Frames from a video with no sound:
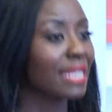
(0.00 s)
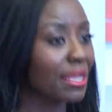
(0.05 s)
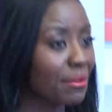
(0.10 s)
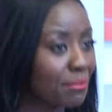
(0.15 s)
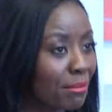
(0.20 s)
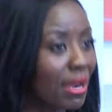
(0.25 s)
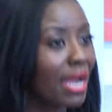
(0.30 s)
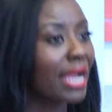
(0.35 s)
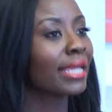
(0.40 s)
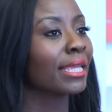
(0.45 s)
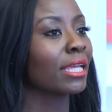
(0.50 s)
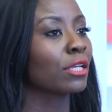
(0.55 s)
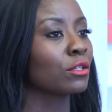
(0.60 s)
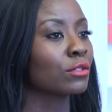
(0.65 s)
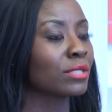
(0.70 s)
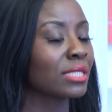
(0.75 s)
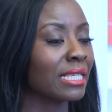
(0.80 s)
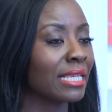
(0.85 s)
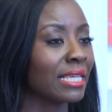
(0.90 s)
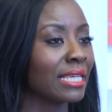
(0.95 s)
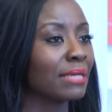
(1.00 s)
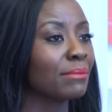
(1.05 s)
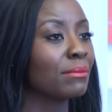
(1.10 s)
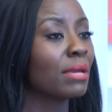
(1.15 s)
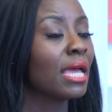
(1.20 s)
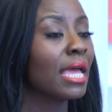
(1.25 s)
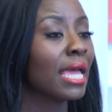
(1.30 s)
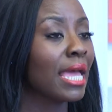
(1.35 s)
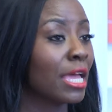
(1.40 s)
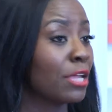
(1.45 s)
They might get your
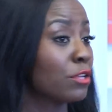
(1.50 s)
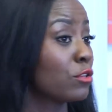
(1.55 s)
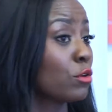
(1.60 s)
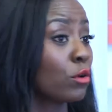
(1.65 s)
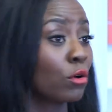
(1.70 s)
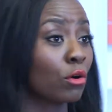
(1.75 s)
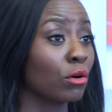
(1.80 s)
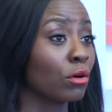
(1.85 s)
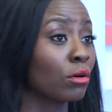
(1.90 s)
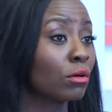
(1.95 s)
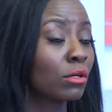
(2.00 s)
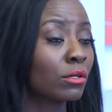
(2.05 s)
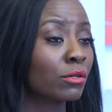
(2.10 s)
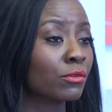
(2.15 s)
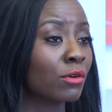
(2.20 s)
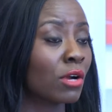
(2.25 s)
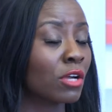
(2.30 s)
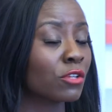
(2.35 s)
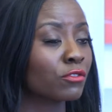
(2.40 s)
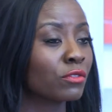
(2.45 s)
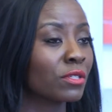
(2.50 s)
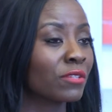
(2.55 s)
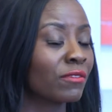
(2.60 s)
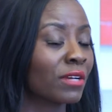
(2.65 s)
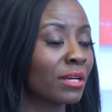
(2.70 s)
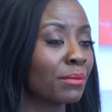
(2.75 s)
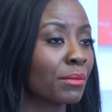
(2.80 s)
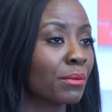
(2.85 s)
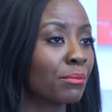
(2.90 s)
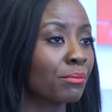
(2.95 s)
team and your grassroots
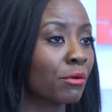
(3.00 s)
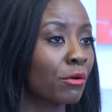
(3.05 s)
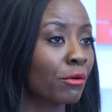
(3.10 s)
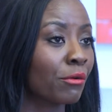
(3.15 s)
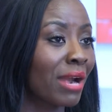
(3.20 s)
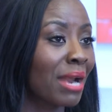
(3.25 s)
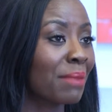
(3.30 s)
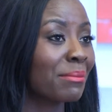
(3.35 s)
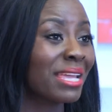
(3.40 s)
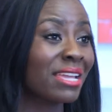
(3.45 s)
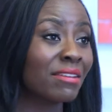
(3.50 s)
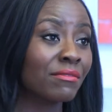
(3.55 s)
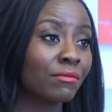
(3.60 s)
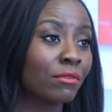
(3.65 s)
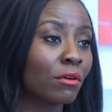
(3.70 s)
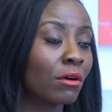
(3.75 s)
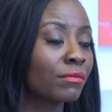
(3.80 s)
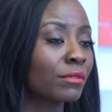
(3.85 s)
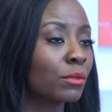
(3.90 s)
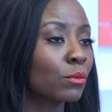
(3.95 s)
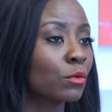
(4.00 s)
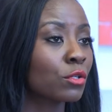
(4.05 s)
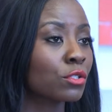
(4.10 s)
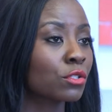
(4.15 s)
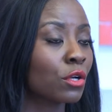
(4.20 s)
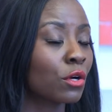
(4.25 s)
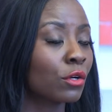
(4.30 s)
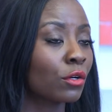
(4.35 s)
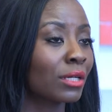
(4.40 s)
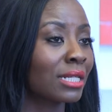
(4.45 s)
development program involved in
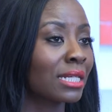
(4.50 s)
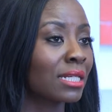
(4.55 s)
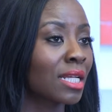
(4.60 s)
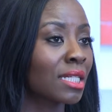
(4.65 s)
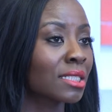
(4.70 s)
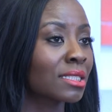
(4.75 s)
what's going on in